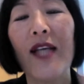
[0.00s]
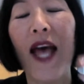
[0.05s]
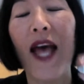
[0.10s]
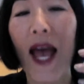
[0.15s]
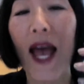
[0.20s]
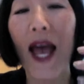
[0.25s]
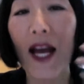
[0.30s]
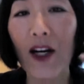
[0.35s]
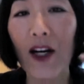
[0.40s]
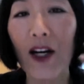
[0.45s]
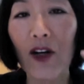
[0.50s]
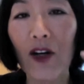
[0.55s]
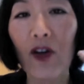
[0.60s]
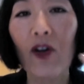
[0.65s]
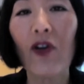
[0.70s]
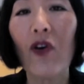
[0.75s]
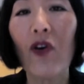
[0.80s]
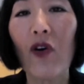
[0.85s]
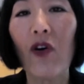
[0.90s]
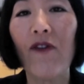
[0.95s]
and her
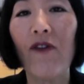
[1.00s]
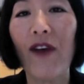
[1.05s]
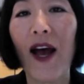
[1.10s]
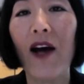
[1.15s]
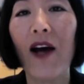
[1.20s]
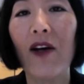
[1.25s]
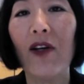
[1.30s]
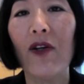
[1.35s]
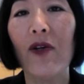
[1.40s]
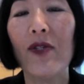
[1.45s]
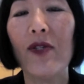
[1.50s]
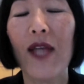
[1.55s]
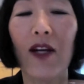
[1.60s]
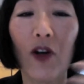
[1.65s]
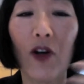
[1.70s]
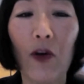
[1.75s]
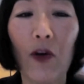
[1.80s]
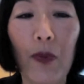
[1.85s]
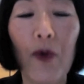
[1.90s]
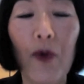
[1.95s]
core values and
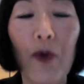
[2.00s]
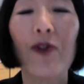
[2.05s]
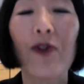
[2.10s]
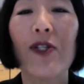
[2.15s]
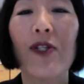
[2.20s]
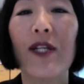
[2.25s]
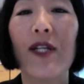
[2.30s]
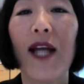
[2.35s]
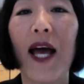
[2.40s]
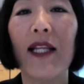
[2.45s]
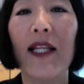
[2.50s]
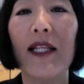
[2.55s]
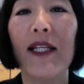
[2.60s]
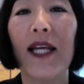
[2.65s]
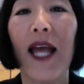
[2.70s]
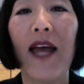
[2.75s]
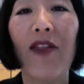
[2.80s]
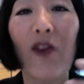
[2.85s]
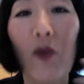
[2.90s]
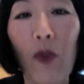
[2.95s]
her
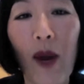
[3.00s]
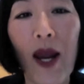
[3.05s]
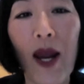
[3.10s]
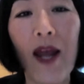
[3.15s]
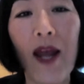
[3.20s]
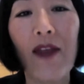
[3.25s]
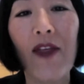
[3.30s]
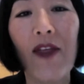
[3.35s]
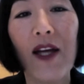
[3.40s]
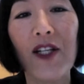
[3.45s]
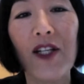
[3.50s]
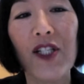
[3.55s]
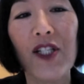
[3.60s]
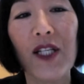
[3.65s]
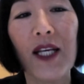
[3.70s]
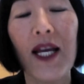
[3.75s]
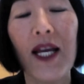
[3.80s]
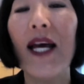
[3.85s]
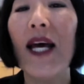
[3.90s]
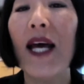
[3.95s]
personality and the way that
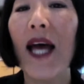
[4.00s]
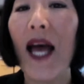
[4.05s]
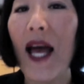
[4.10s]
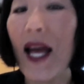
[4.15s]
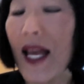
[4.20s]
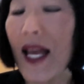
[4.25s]
she